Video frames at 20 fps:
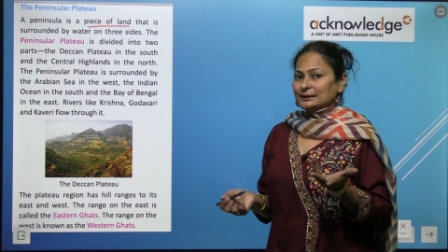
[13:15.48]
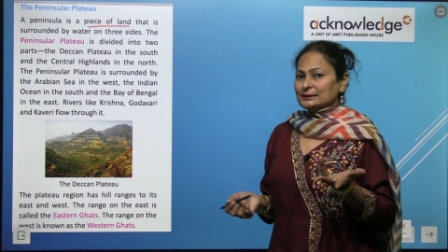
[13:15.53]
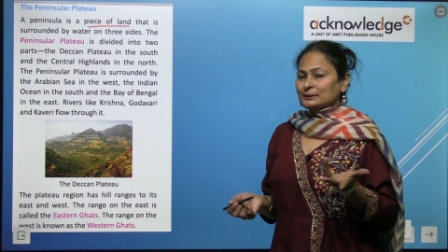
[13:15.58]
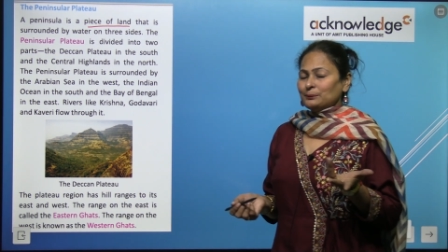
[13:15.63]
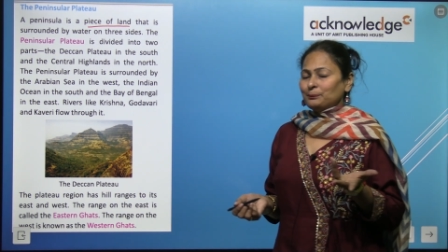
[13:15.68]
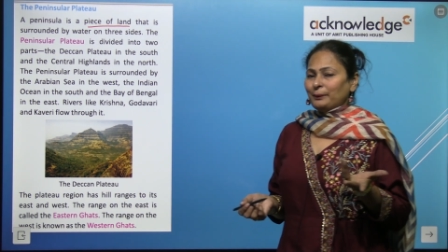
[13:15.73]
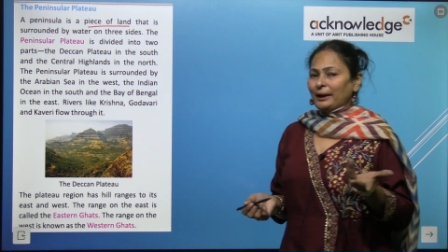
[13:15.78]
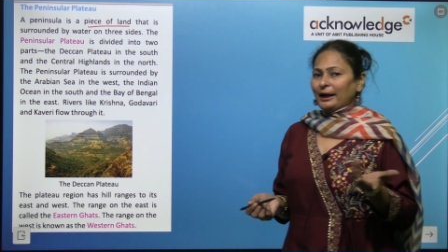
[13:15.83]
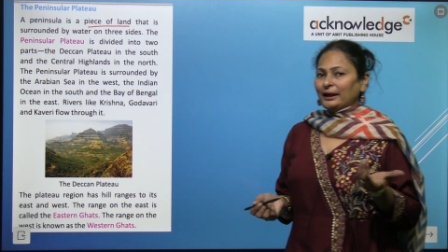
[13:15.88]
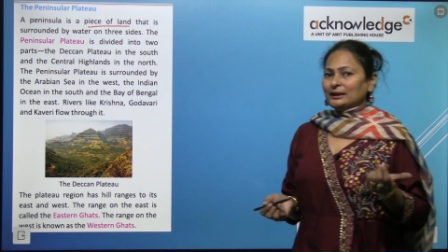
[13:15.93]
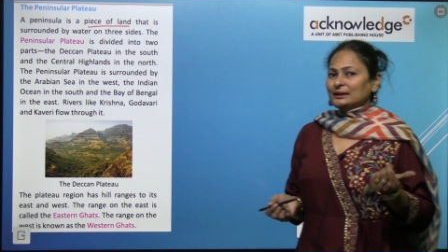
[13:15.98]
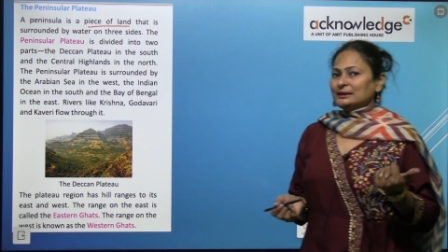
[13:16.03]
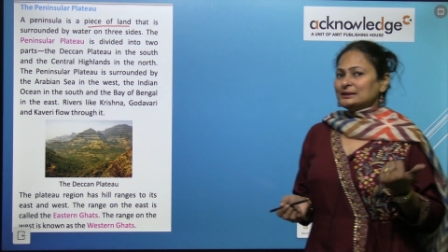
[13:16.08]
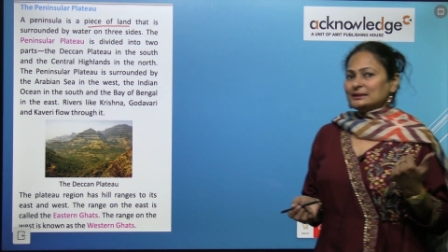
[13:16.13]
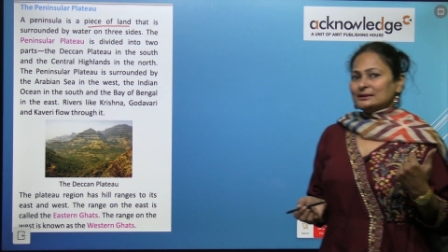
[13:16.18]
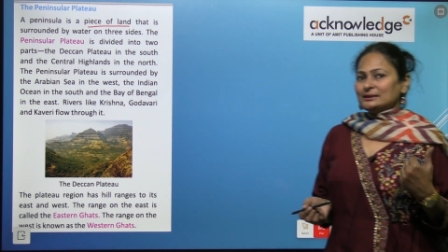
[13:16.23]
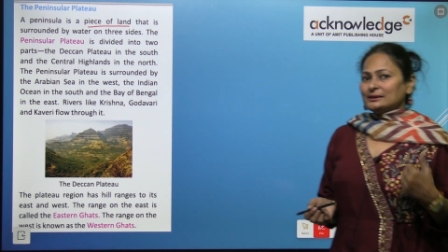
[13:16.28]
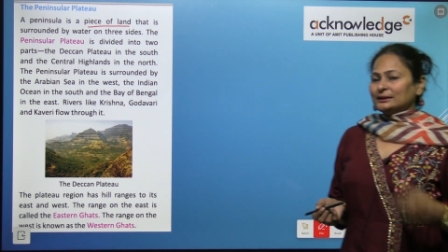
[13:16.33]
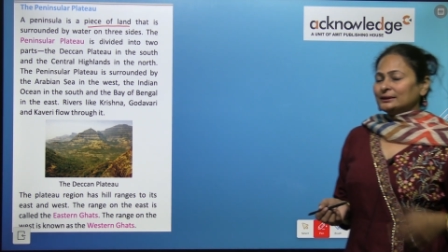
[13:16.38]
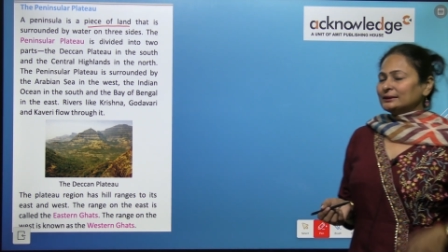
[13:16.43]
is a
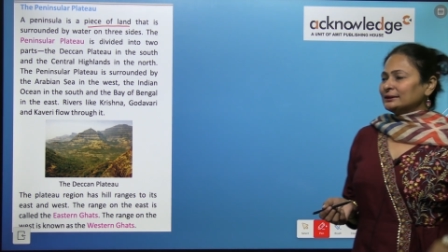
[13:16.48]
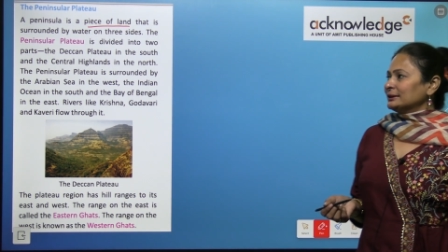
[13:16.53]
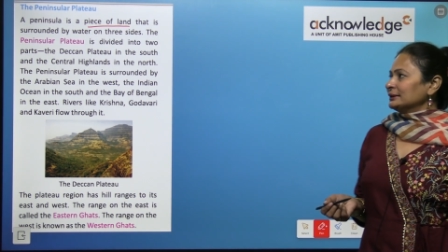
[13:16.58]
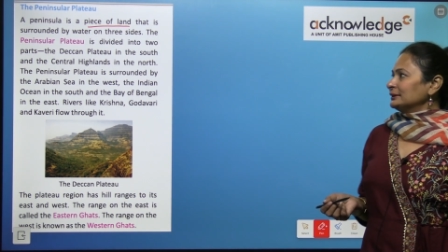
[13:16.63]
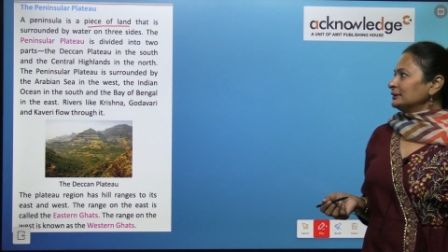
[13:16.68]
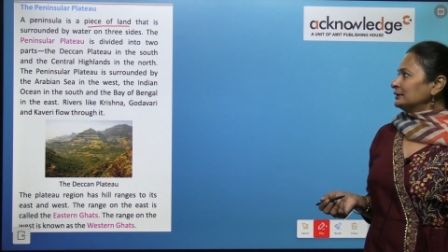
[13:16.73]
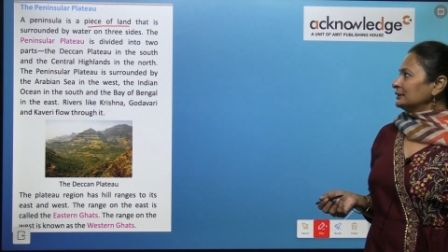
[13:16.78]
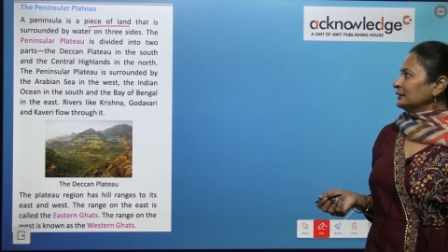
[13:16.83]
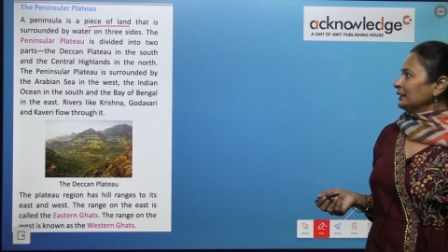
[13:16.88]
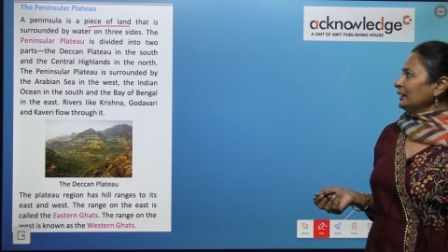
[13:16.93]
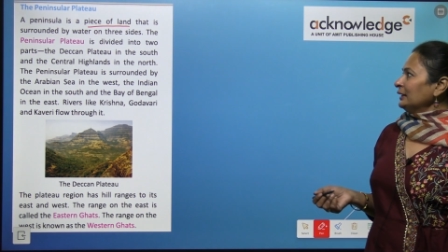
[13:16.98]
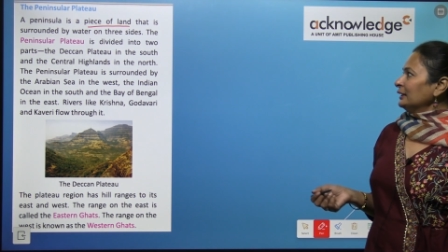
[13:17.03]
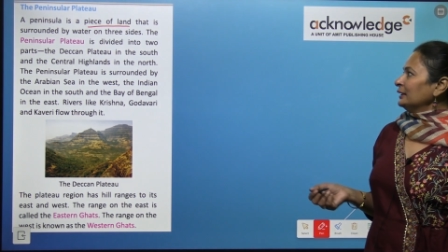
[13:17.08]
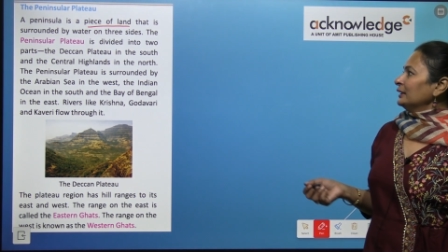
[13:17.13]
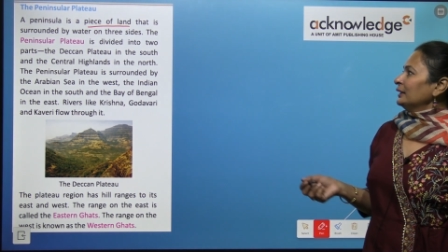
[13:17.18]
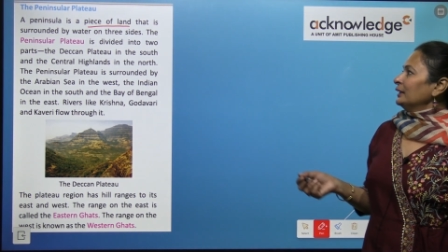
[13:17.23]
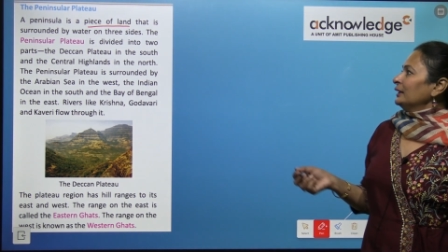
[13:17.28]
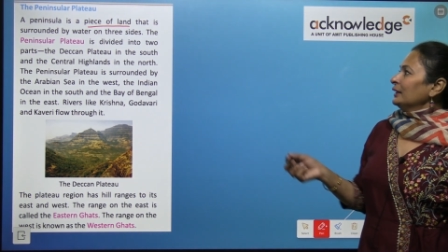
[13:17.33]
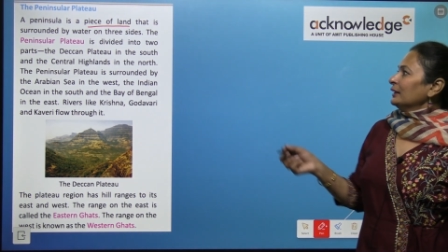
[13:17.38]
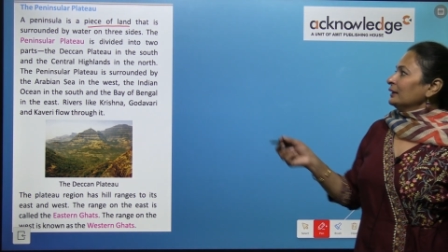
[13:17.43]
peninsular country
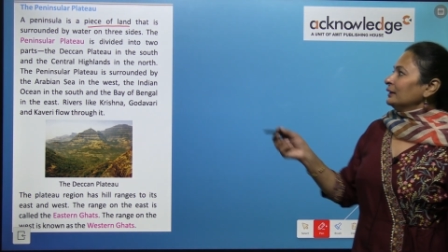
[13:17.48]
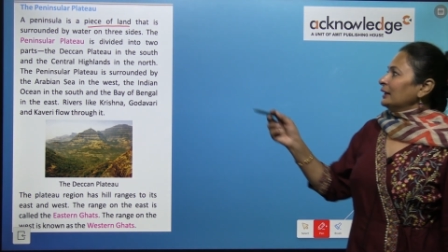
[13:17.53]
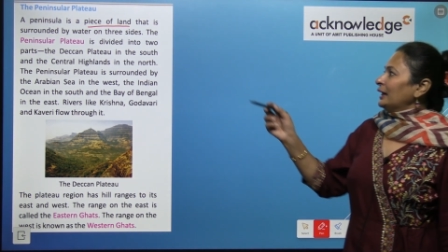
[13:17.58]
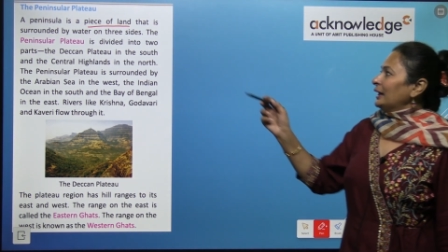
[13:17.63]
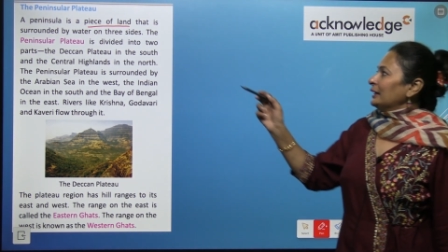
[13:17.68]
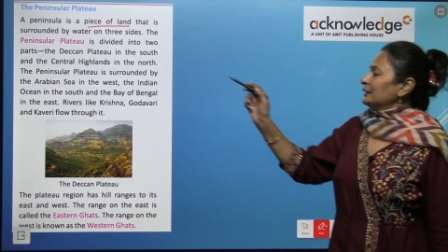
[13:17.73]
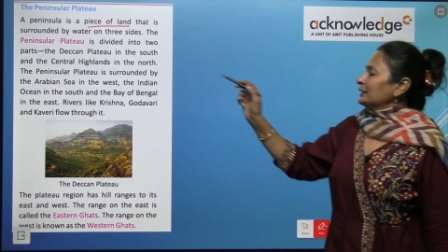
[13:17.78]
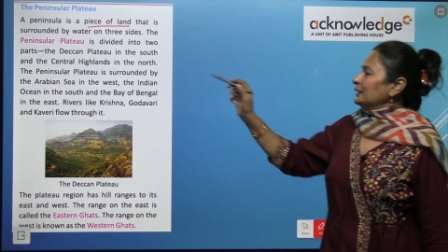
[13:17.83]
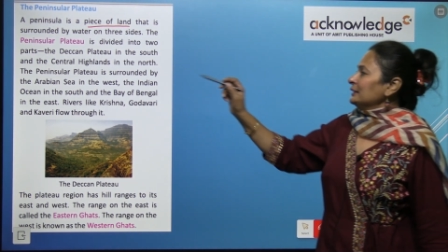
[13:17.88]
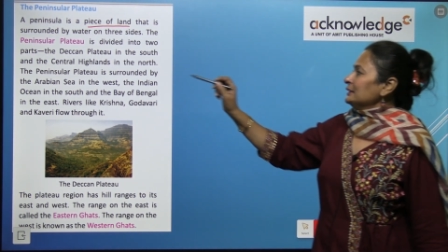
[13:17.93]
that